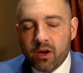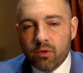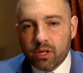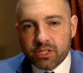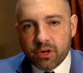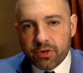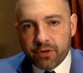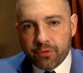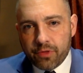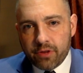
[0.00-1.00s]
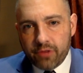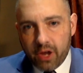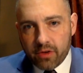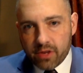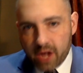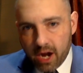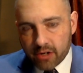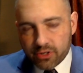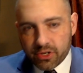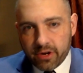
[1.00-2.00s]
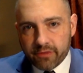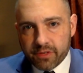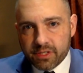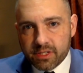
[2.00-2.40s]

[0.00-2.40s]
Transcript: Well, it's no different than if you go to the doctor's office.